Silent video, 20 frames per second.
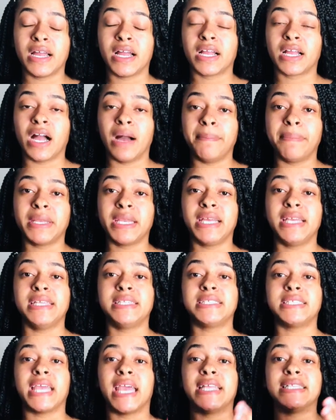
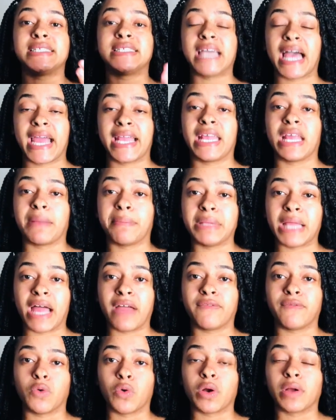companies and signing
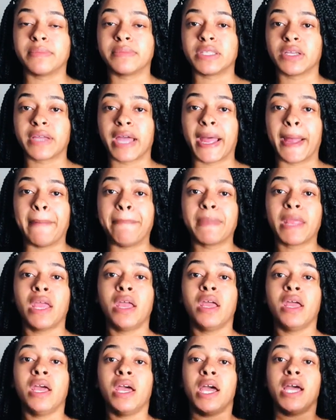platforms, okay?
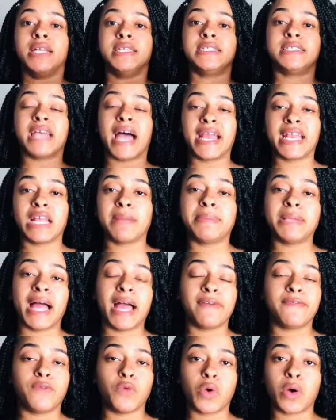Signing
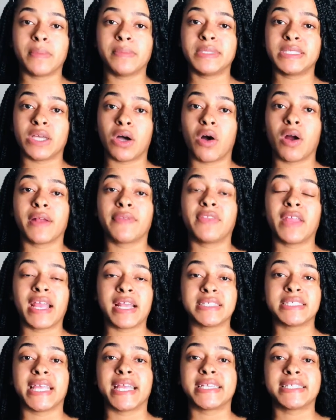platforms are
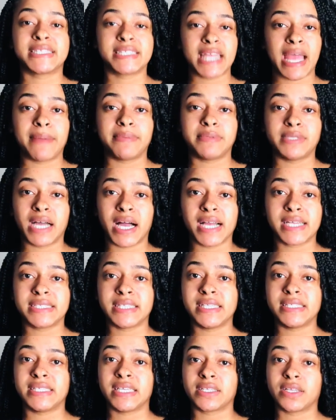things like Snapdocs
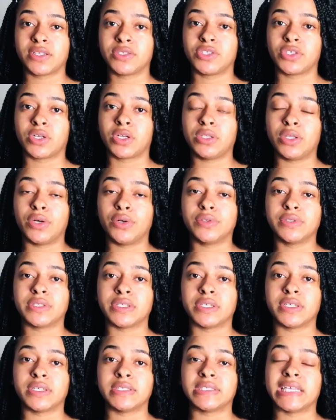and signature
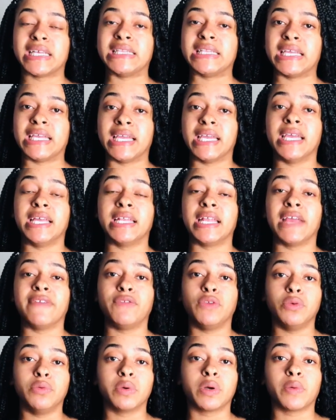closers. And then if
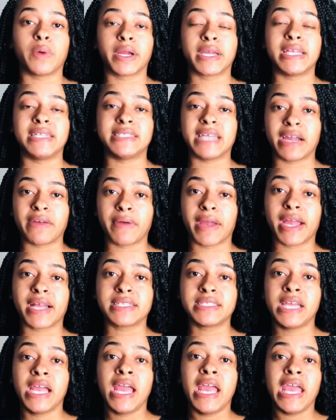you were working
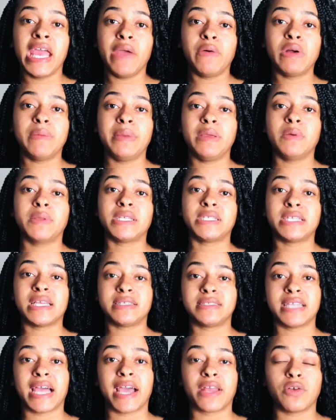direct, it would be with a
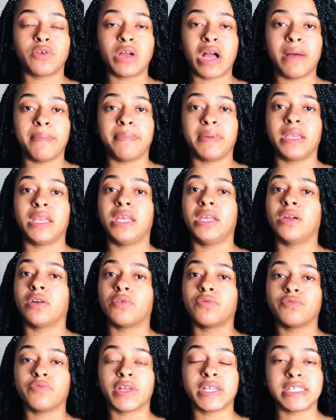title company or
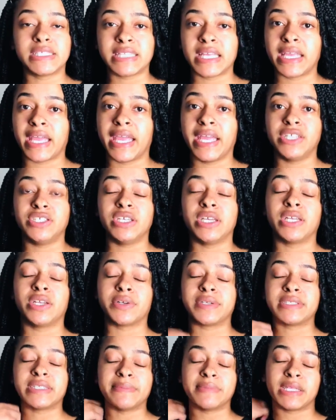real estate agent
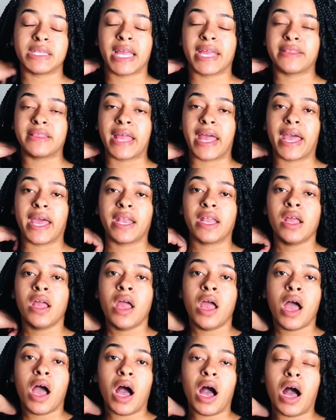or something like that.
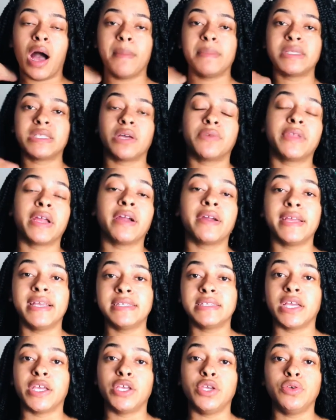So there
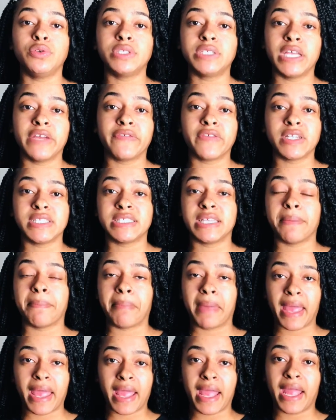is a huge difference in
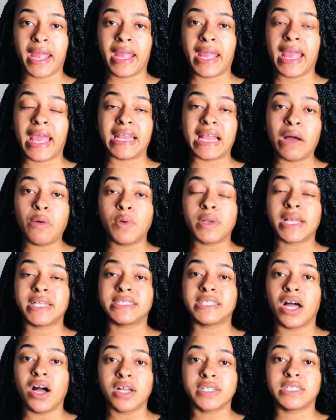pay. And I want to
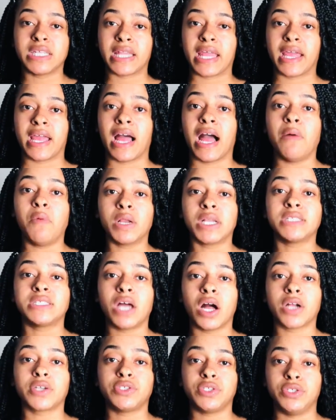talk to that. I want to
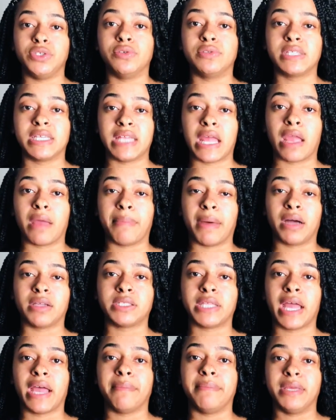talk to you today
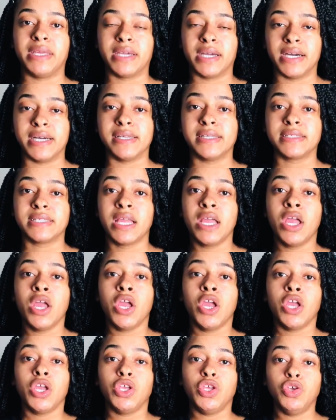about that because
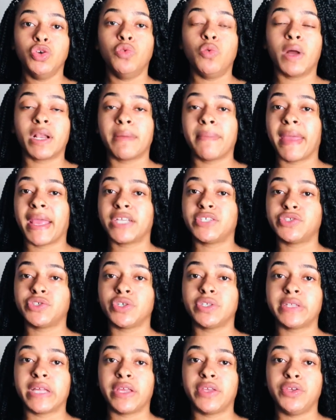you want to make
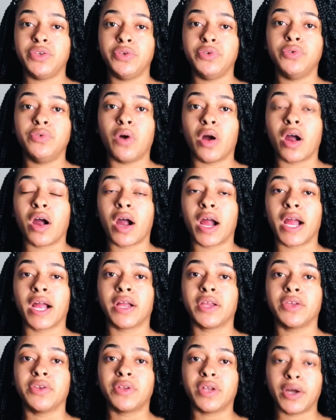sure that you are,
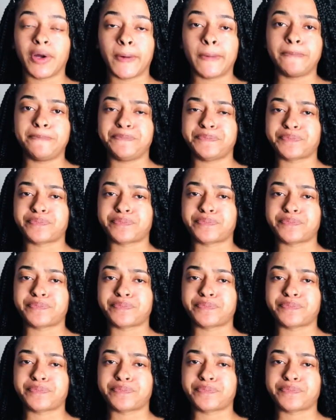you know,